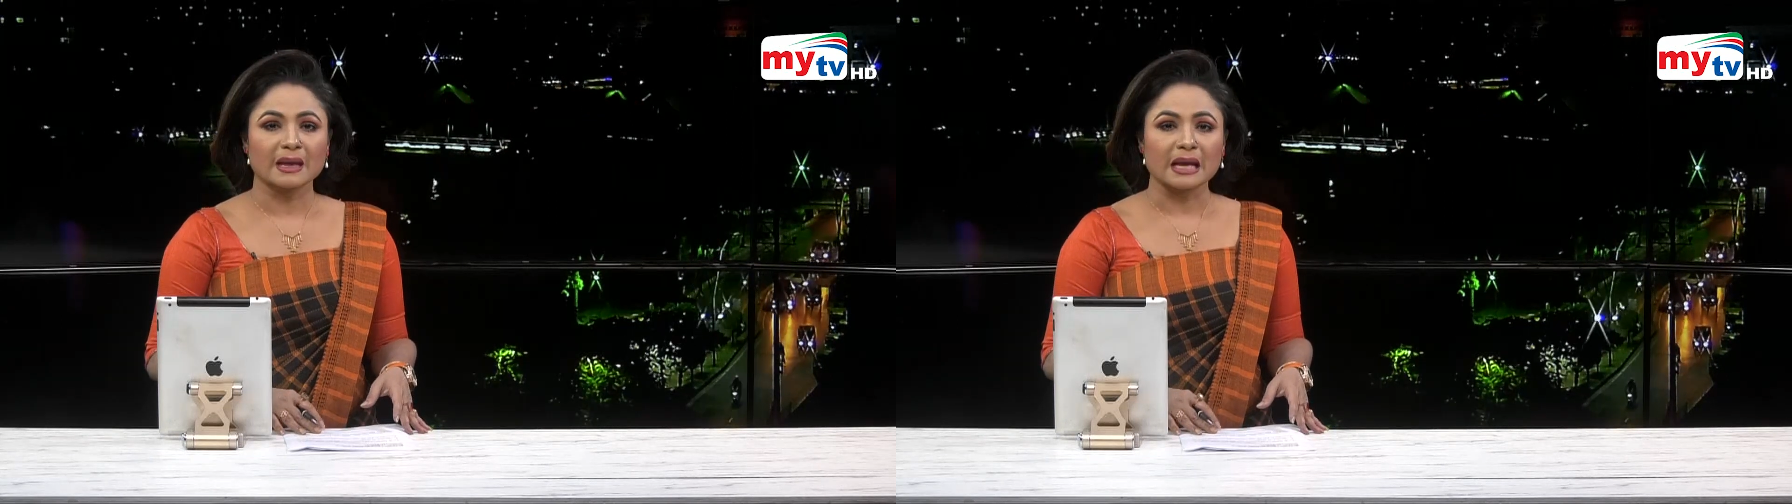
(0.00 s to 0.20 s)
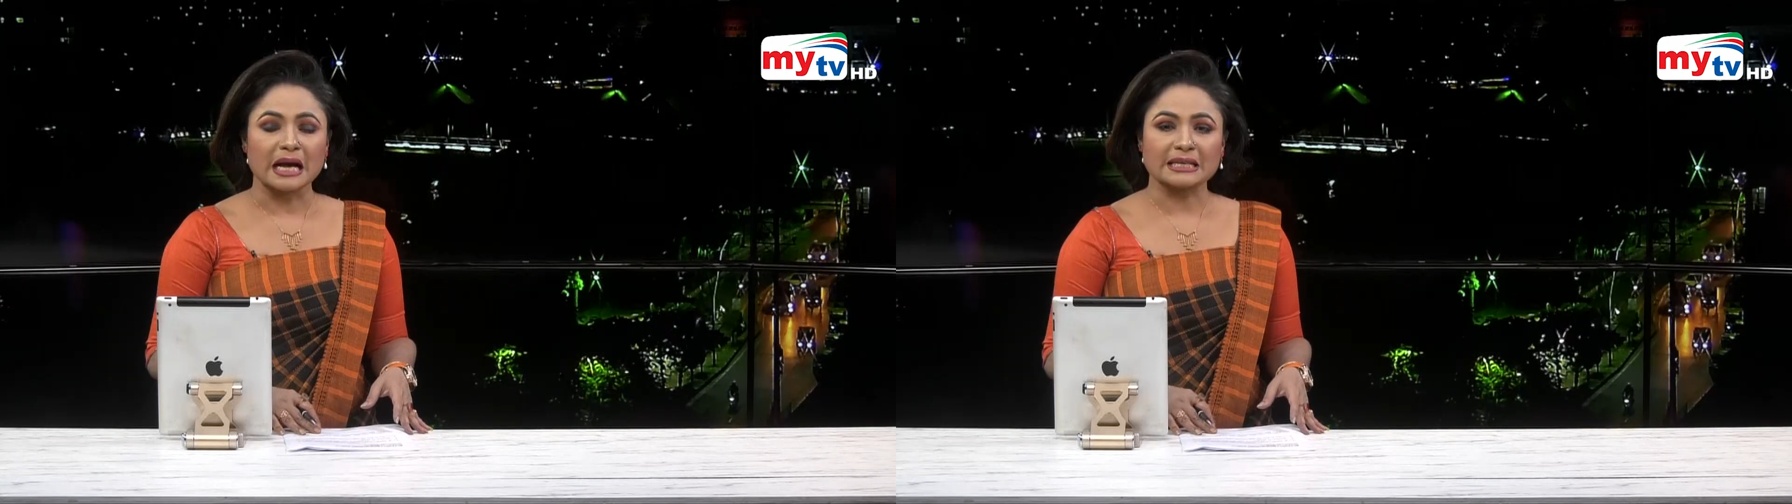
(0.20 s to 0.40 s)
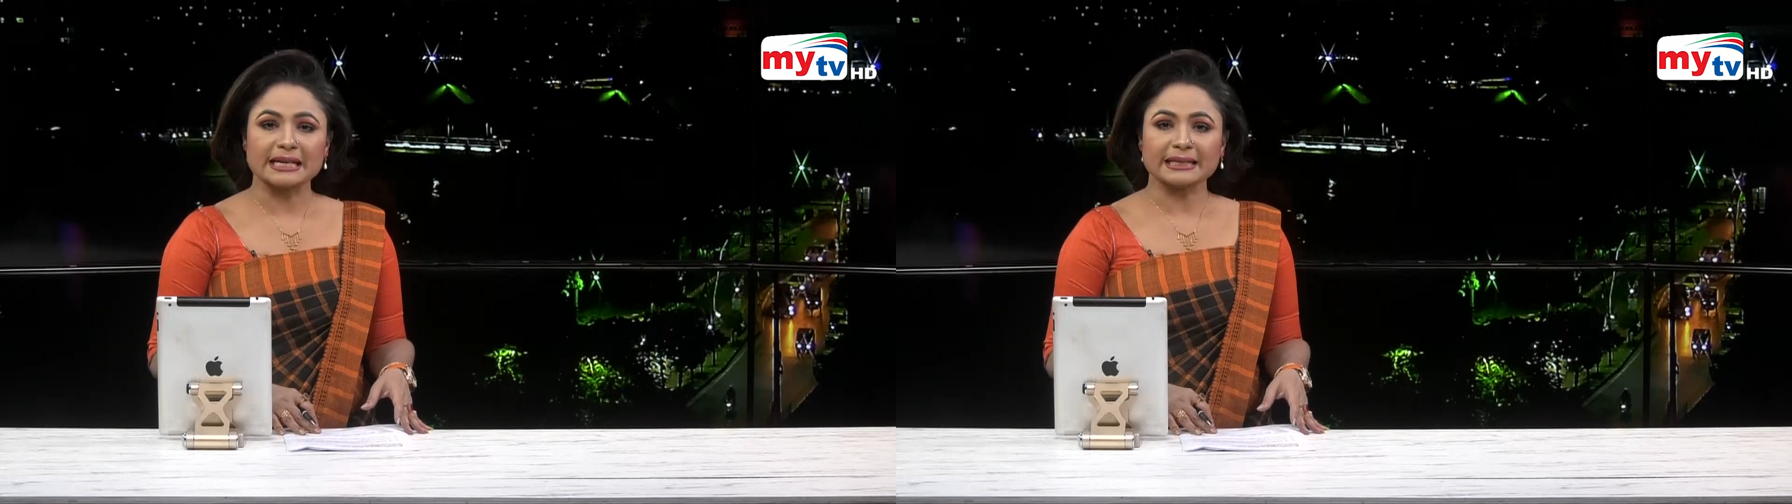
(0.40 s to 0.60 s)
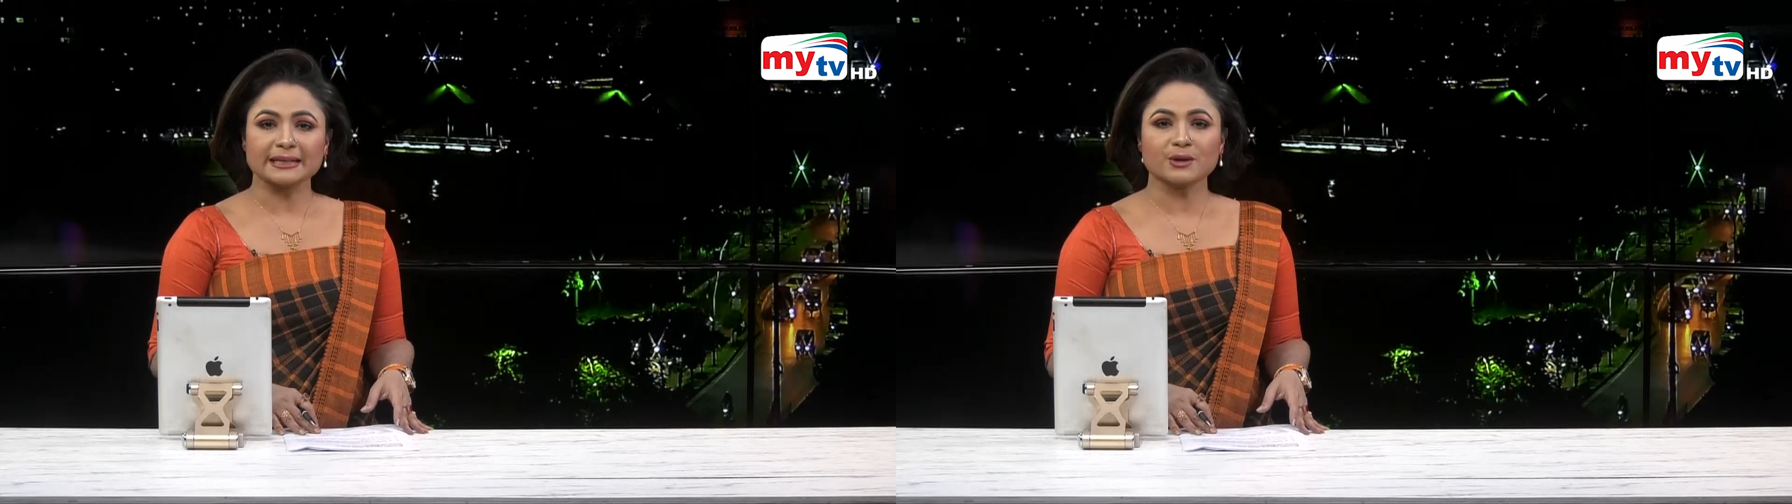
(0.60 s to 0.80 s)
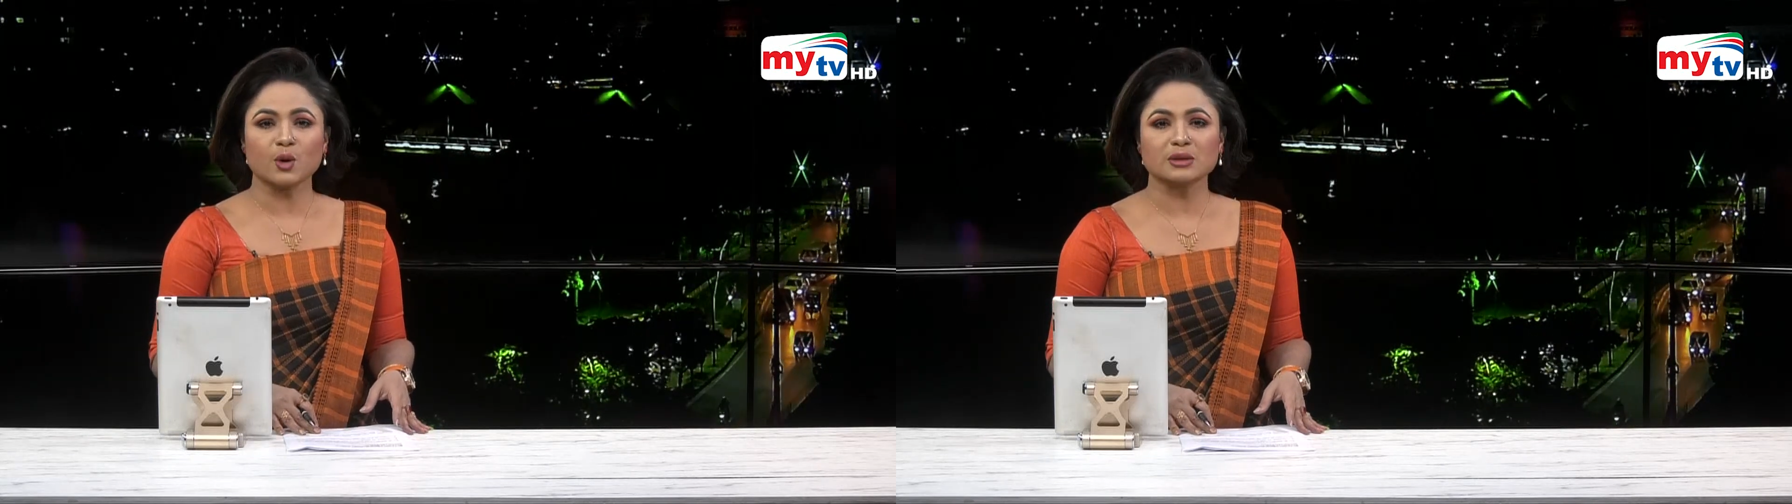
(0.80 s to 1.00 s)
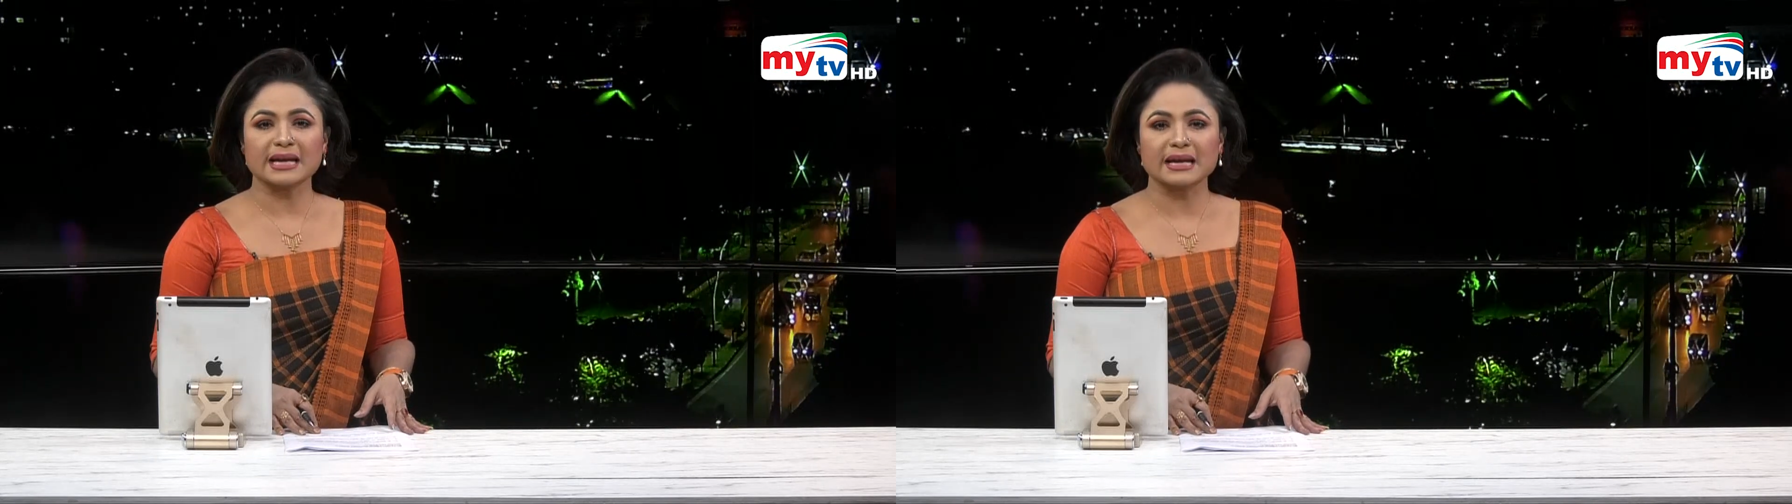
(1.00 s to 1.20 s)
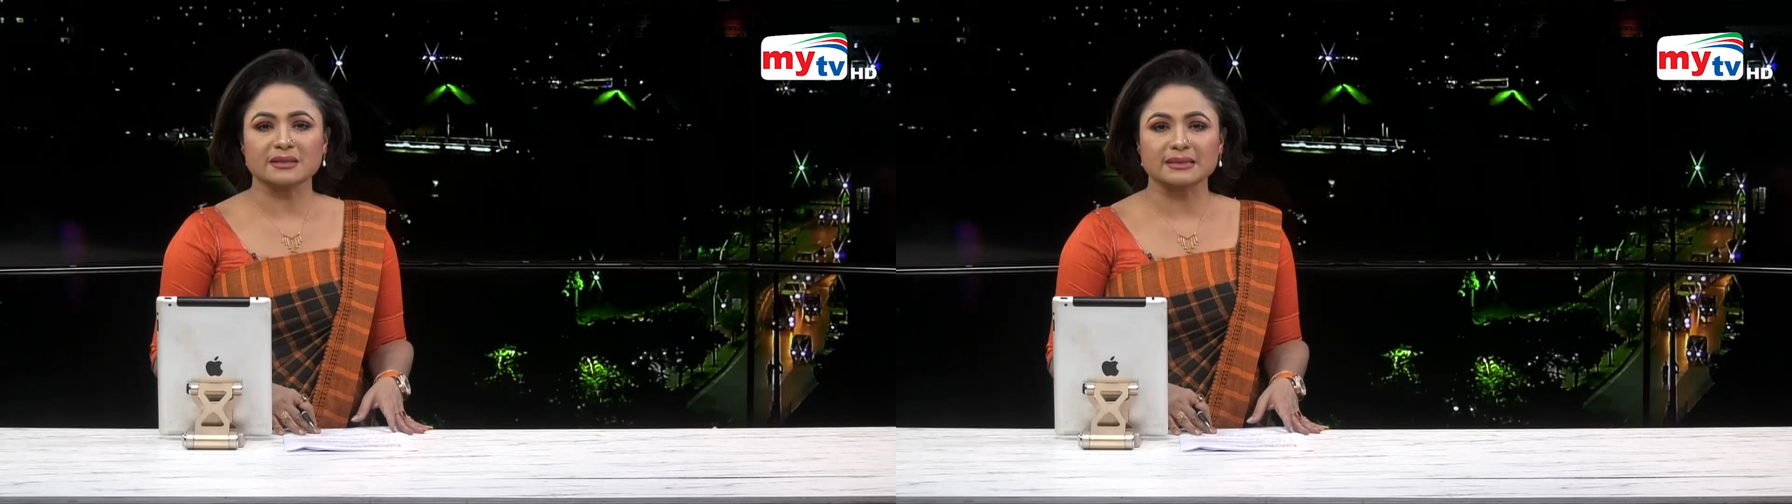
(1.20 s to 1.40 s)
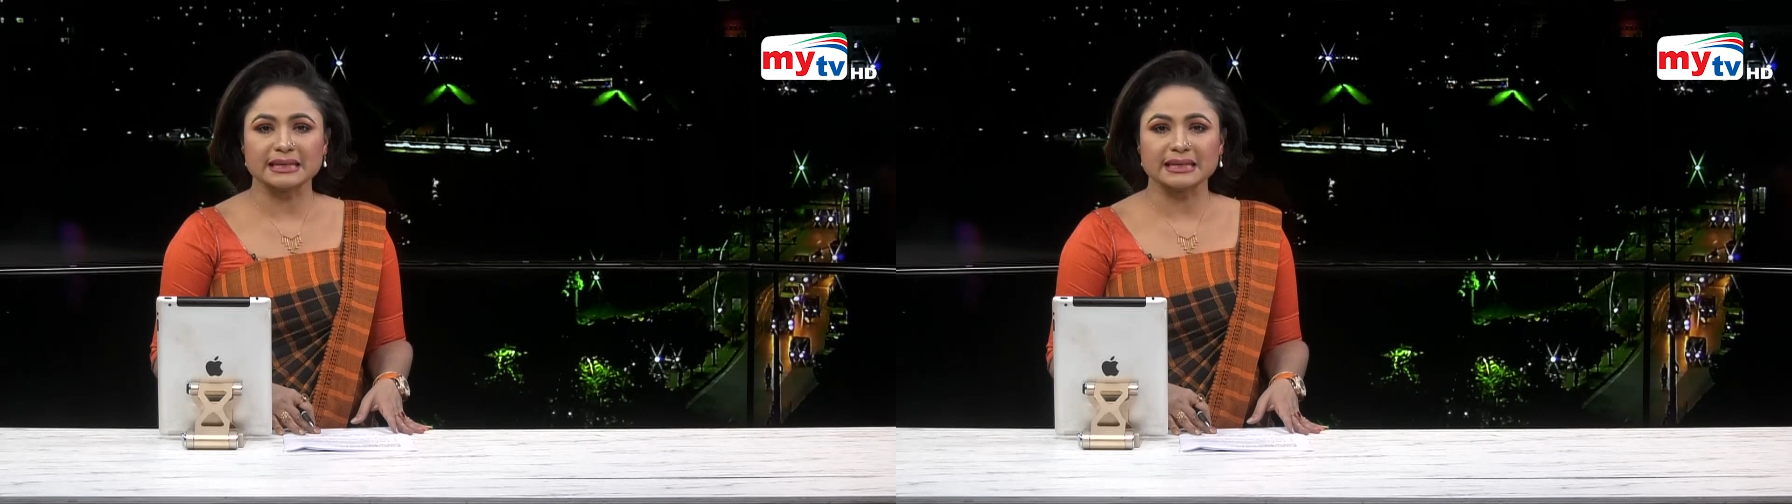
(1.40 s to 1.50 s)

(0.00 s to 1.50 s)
A Dhaka court has